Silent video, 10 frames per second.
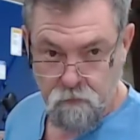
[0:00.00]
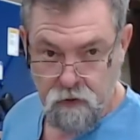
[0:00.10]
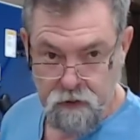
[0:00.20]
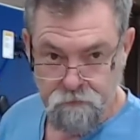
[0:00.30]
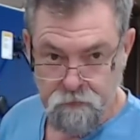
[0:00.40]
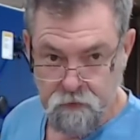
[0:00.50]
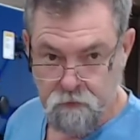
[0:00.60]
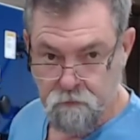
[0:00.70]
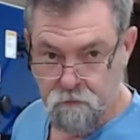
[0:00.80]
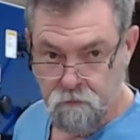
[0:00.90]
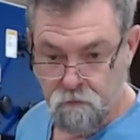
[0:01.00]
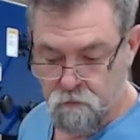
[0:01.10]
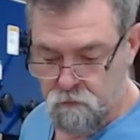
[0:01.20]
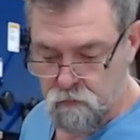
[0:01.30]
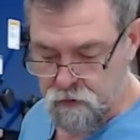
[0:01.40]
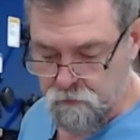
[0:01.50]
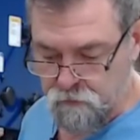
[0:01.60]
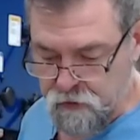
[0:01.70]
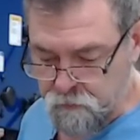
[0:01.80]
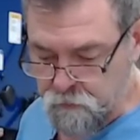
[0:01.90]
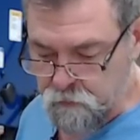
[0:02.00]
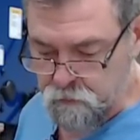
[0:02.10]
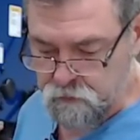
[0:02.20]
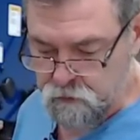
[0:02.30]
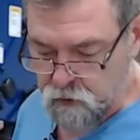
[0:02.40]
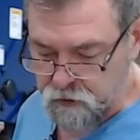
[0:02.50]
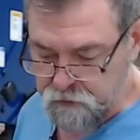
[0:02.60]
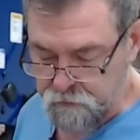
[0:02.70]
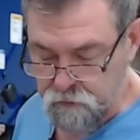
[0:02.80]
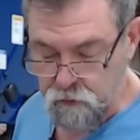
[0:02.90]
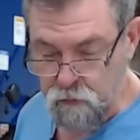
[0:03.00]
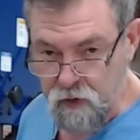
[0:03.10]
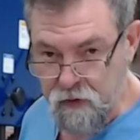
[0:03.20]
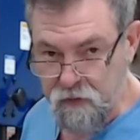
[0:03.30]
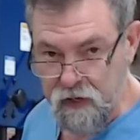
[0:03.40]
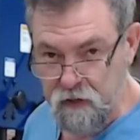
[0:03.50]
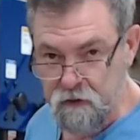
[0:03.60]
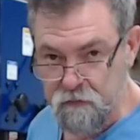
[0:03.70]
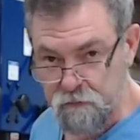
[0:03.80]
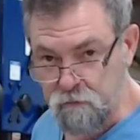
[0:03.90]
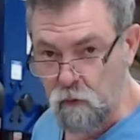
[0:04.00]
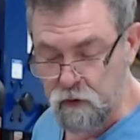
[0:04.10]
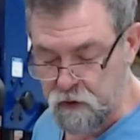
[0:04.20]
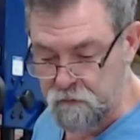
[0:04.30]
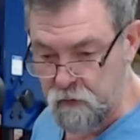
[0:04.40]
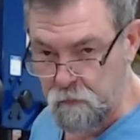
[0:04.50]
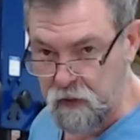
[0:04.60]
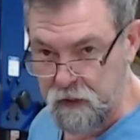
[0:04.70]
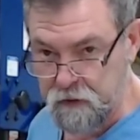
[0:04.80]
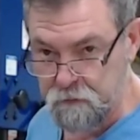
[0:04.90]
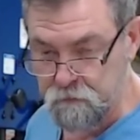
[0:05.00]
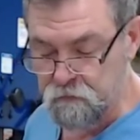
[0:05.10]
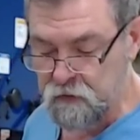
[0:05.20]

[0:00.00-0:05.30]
my the rear end of the foot of the plane